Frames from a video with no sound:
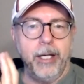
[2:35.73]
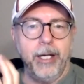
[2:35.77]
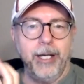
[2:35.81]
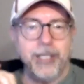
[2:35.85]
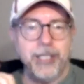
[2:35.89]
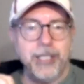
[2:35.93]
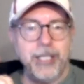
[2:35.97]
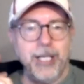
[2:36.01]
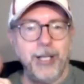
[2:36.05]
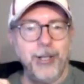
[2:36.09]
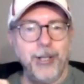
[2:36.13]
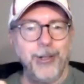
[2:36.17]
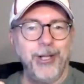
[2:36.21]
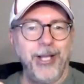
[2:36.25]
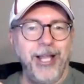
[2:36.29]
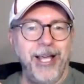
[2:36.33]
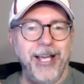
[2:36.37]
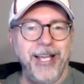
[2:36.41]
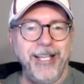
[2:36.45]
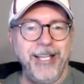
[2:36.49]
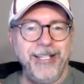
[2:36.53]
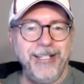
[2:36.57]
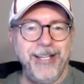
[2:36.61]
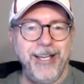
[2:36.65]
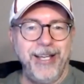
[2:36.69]
a yellow
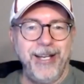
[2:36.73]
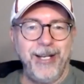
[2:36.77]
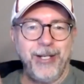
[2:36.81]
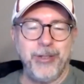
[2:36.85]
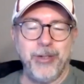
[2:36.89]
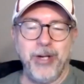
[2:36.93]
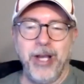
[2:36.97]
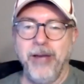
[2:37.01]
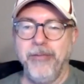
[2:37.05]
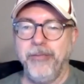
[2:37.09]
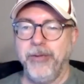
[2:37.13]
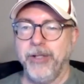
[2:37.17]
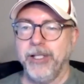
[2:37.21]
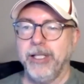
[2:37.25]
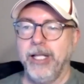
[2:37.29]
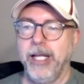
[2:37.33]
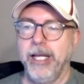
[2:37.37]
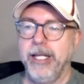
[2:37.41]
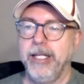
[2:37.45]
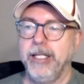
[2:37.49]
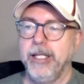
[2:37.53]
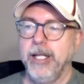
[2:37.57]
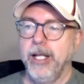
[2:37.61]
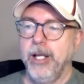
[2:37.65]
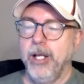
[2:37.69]
light at a traffic
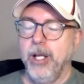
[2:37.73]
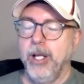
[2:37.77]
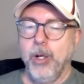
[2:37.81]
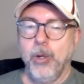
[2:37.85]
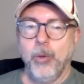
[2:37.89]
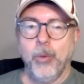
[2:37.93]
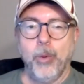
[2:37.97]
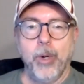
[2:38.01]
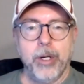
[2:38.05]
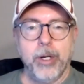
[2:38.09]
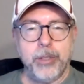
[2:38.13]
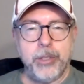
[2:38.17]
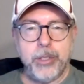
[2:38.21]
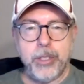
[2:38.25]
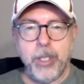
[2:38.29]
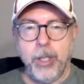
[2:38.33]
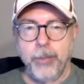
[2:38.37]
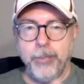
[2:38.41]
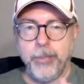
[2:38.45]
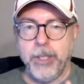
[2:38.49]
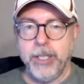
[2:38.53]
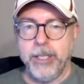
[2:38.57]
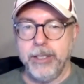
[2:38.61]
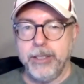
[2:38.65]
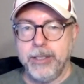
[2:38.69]
light where
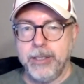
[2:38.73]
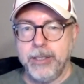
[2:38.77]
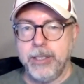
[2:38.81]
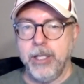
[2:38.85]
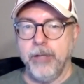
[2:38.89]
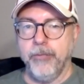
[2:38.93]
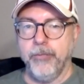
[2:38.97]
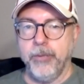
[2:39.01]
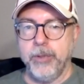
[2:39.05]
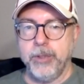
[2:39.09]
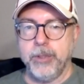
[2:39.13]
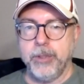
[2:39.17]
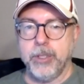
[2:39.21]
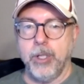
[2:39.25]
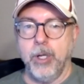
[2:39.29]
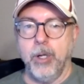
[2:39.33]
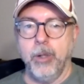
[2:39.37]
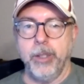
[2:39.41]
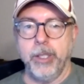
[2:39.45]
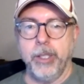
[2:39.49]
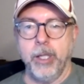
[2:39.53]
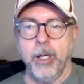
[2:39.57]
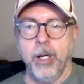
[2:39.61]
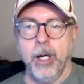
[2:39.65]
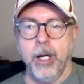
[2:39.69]
something different's
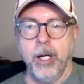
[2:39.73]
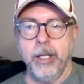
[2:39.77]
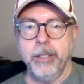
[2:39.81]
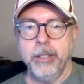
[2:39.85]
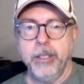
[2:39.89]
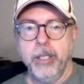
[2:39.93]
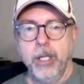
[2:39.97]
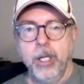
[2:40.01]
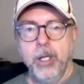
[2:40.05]
going on,